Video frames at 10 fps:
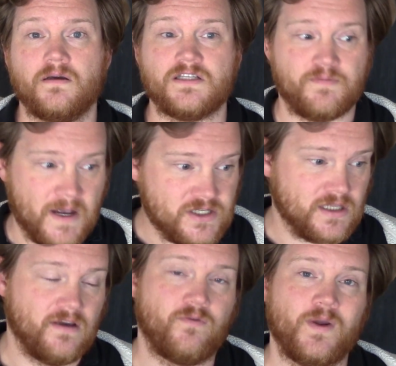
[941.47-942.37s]

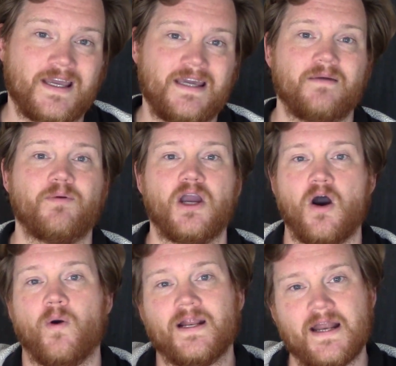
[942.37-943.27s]
especially if we keep
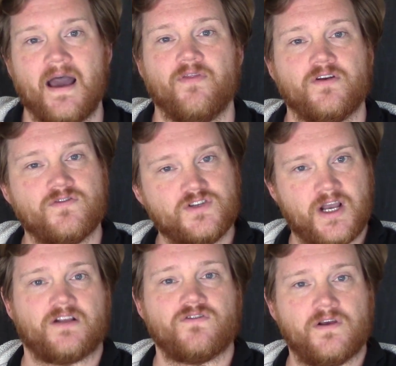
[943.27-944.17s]
going down the
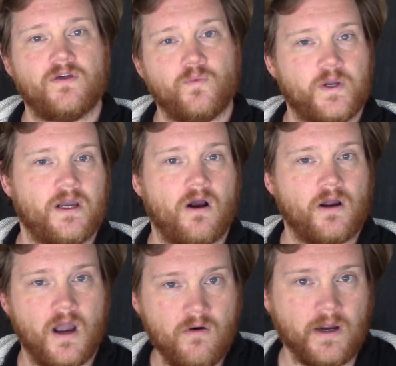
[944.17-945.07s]
trajectory that we are
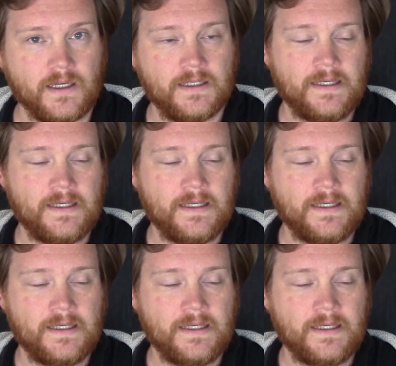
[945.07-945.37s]
going.